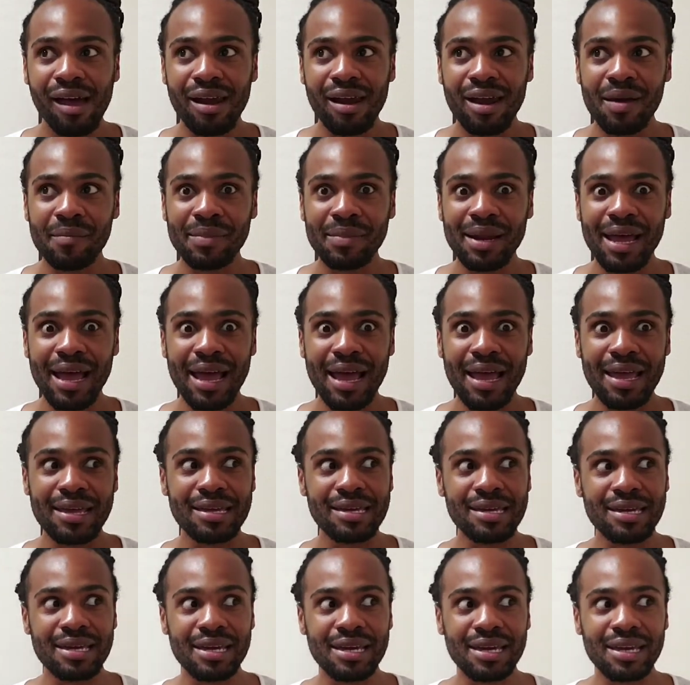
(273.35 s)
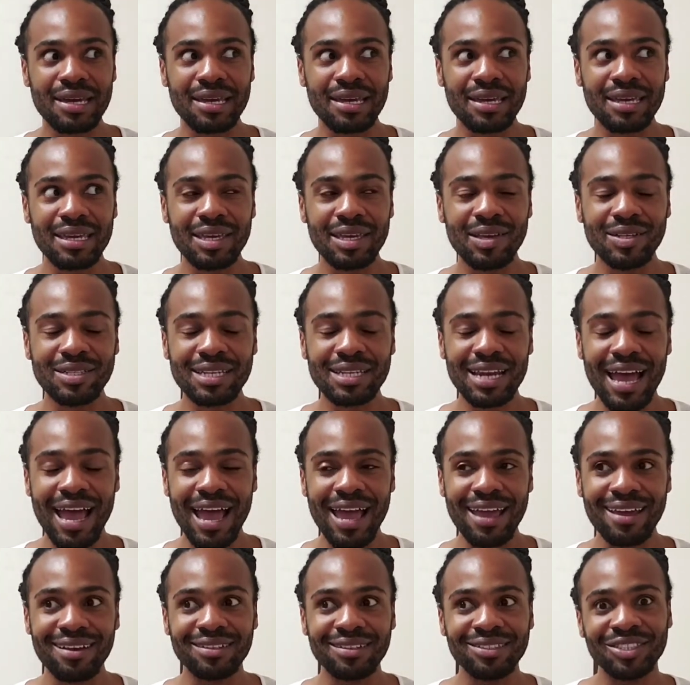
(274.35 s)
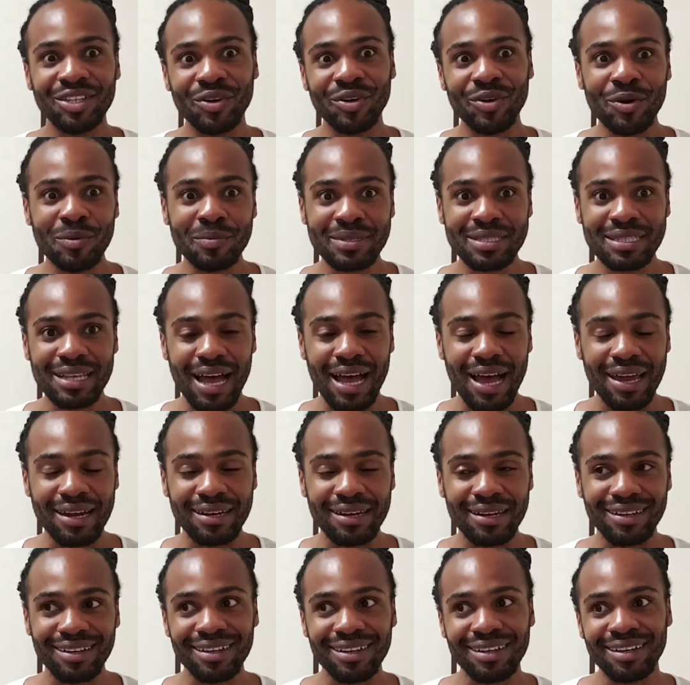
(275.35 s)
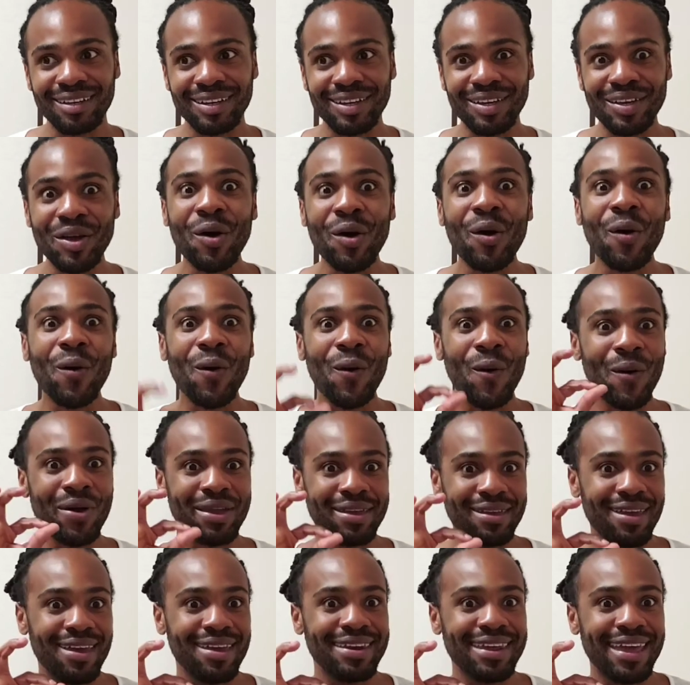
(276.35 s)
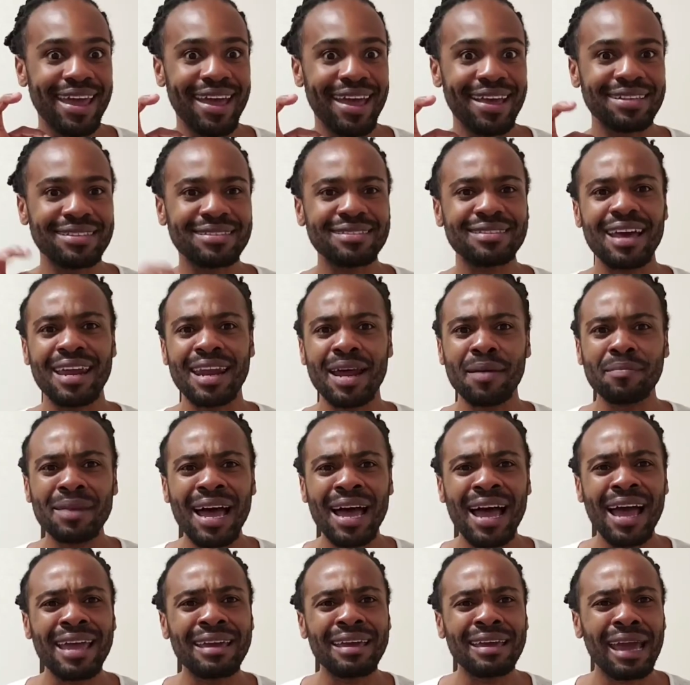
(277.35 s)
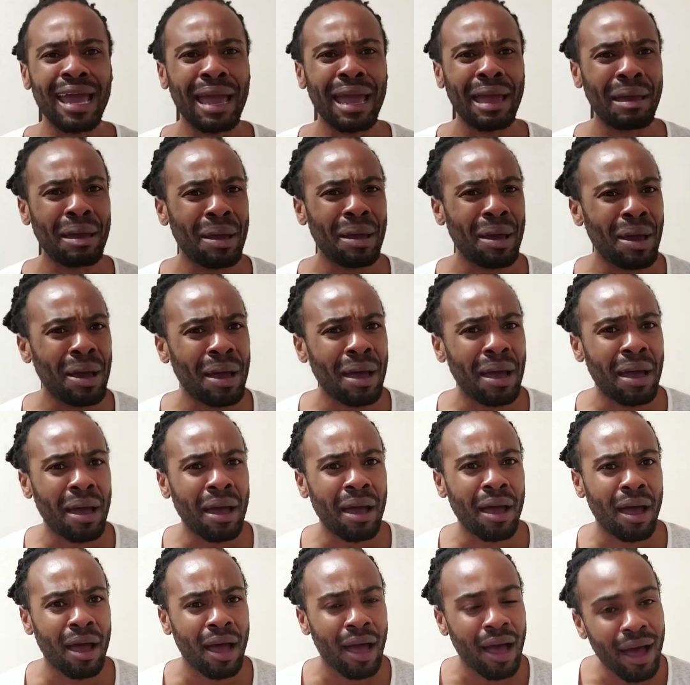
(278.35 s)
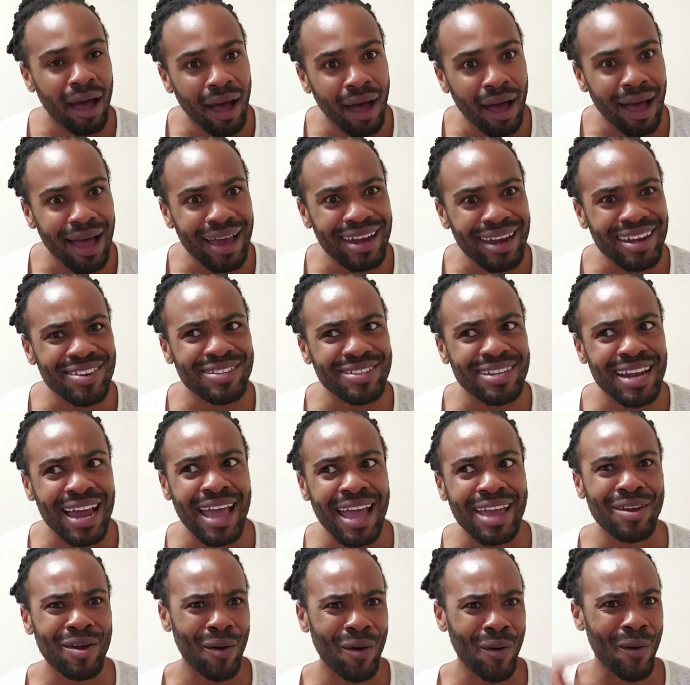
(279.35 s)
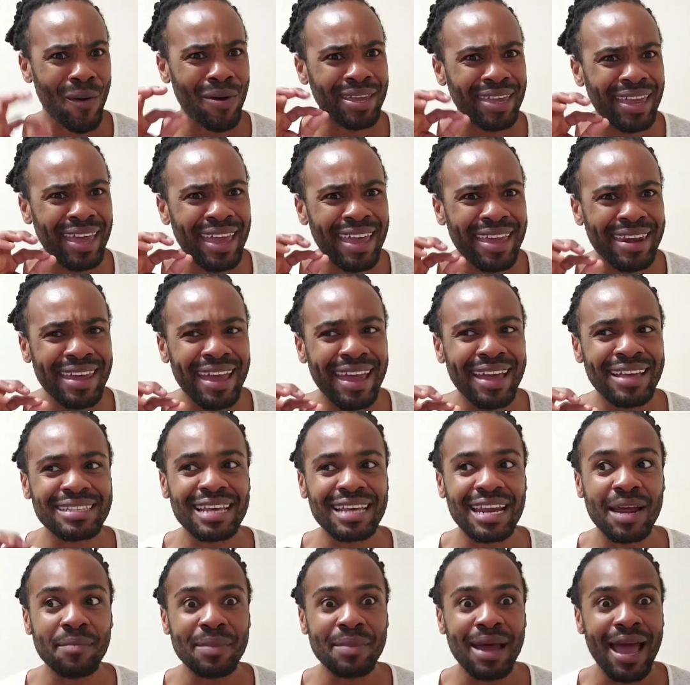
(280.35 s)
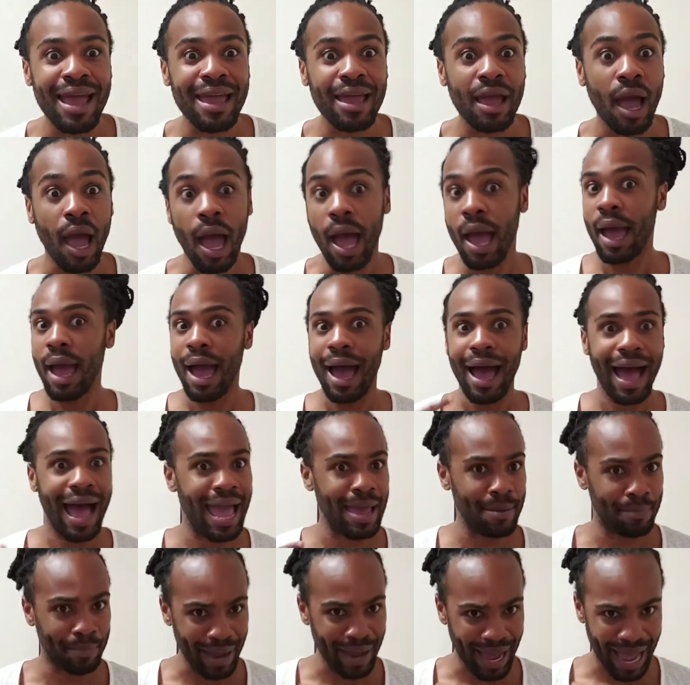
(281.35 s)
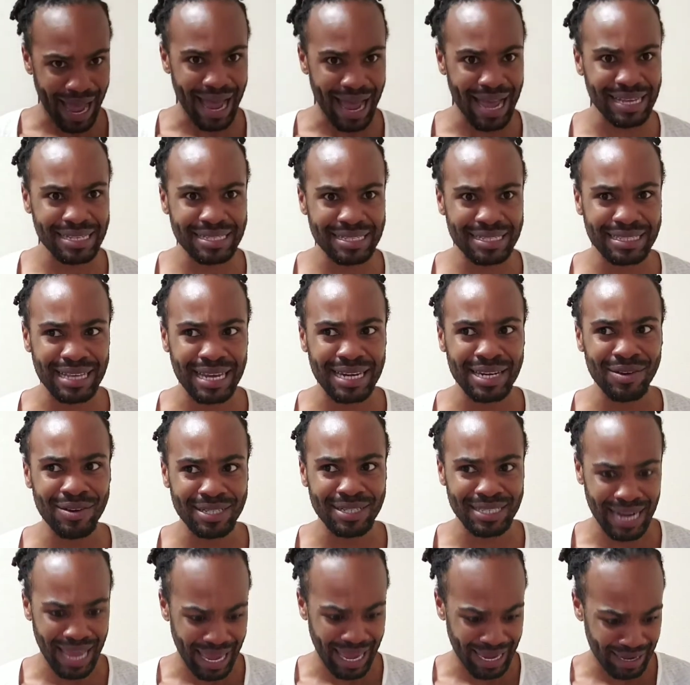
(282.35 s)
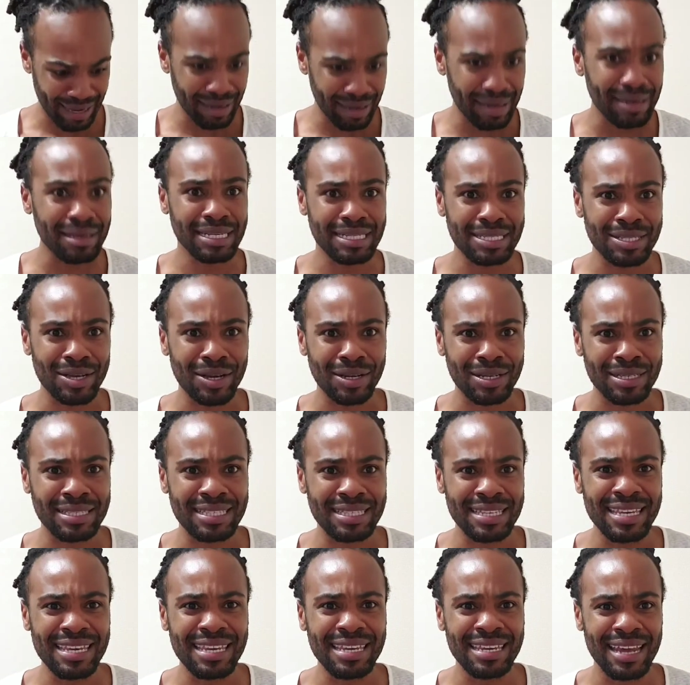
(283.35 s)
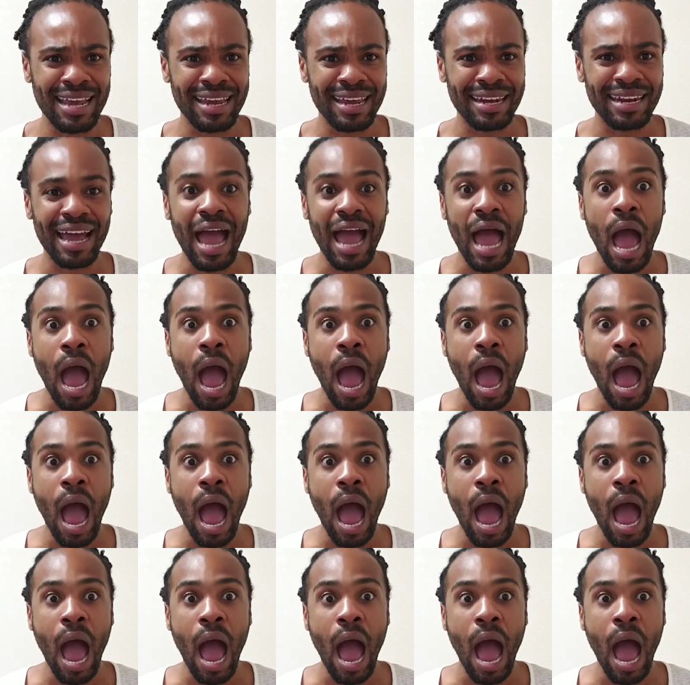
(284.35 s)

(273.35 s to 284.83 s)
I'm like, he's like, Jerome-san, okay des? And I'm like, huh? And he's like, okay des? And I'm like, I passed? And he was like, succeeded.